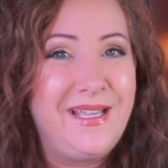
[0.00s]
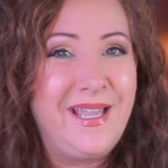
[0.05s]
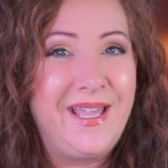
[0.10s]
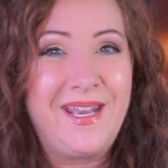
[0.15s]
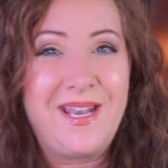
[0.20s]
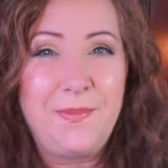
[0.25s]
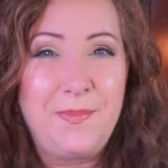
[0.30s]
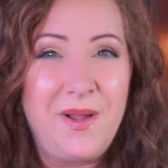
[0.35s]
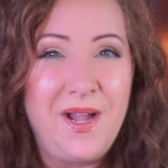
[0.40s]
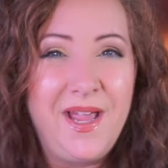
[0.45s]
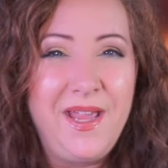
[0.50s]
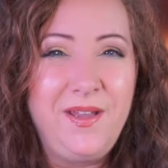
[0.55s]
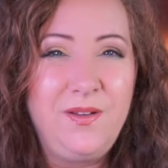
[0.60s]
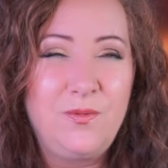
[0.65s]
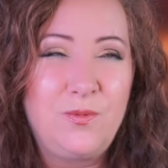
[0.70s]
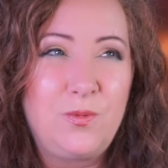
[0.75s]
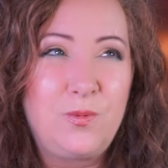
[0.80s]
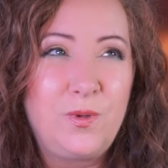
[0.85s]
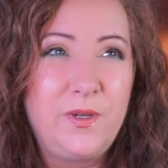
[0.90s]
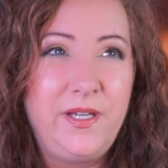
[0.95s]
And I might
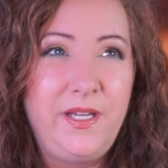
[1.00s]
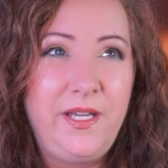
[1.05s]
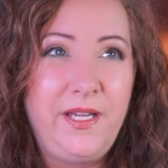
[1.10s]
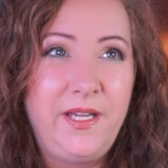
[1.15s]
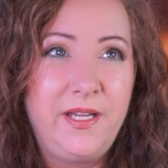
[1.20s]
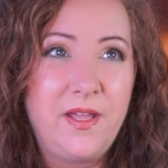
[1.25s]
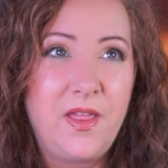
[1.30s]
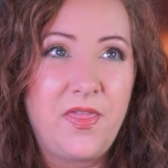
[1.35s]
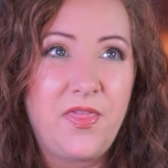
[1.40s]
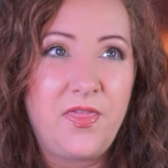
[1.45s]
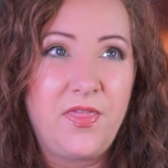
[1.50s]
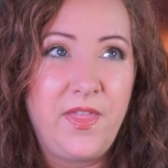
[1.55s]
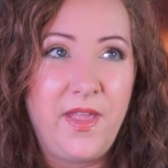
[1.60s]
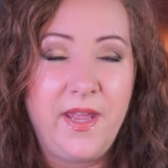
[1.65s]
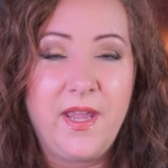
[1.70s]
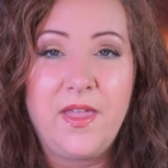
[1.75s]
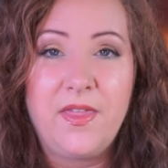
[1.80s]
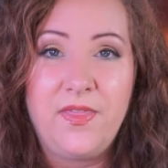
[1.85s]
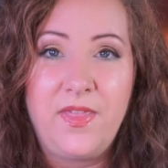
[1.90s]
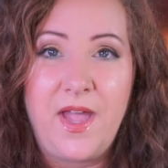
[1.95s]

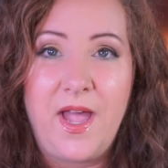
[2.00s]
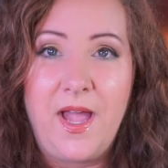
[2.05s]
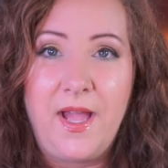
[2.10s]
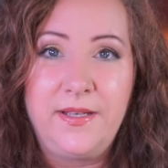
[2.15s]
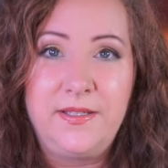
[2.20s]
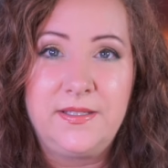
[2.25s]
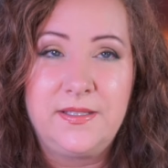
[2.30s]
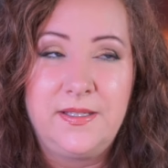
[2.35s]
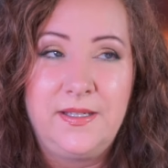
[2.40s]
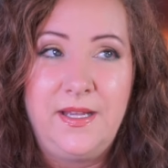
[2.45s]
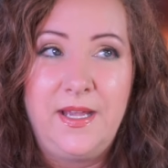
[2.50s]
rethink that